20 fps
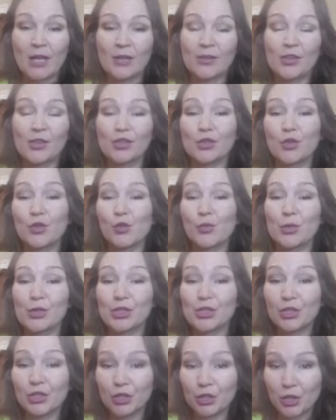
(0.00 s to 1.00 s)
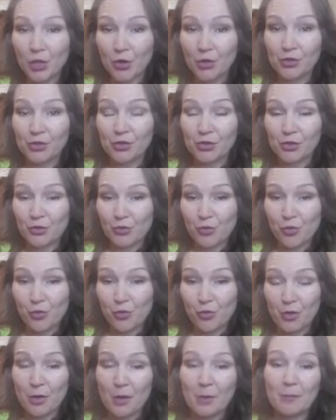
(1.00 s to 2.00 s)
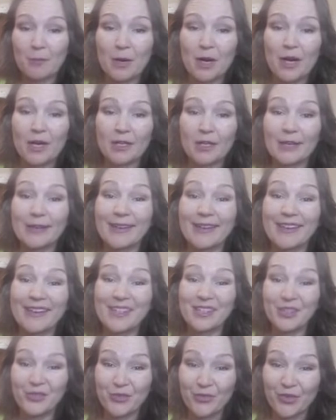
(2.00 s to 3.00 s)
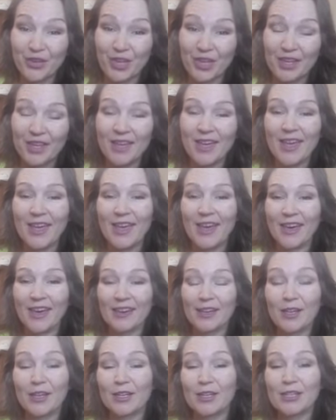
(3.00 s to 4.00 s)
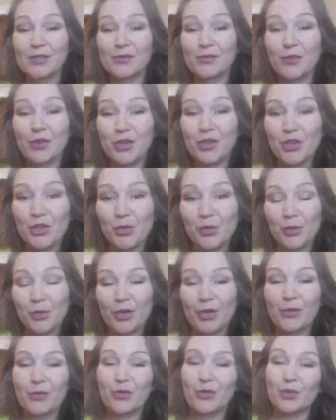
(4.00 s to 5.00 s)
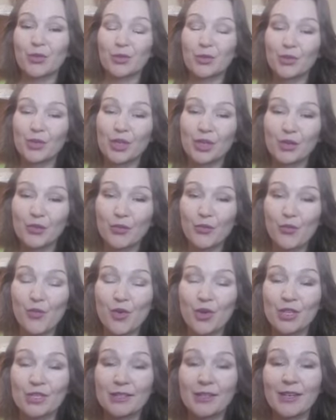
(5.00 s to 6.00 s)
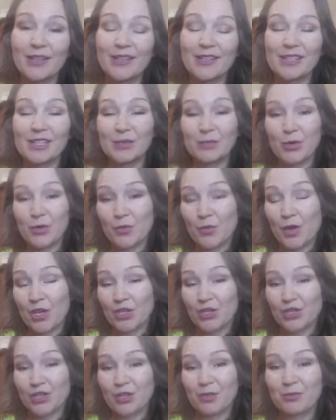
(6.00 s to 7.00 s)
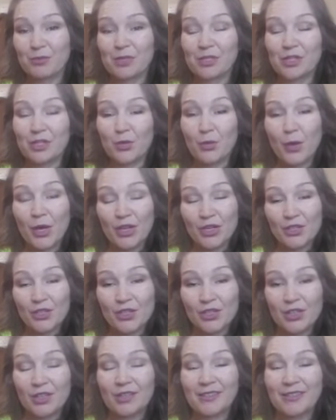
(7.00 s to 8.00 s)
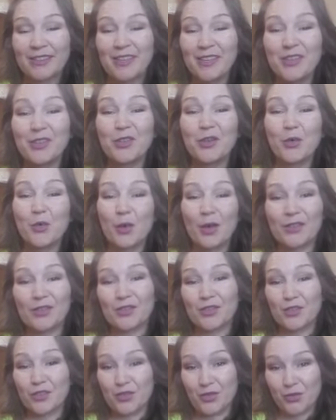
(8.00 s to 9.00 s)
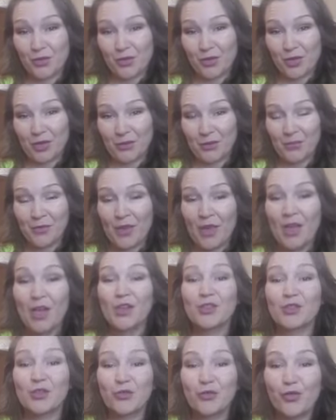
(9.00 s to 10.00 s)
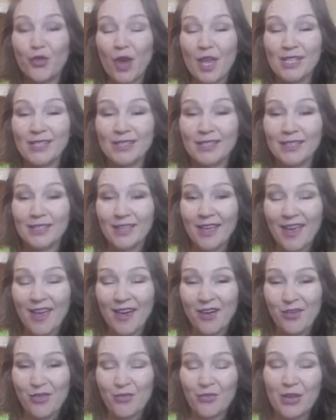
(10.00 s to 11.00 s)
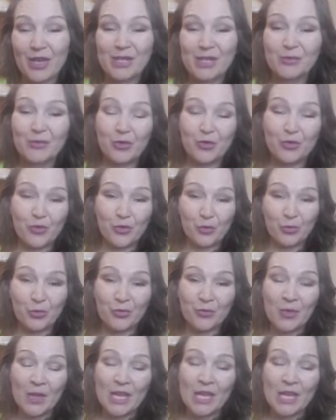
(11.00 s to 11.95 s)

This group is closed group, but it is free and it is for you if you're looking for daily inspiration, motivation in your wellness journey. So Friends in Health Facebook group.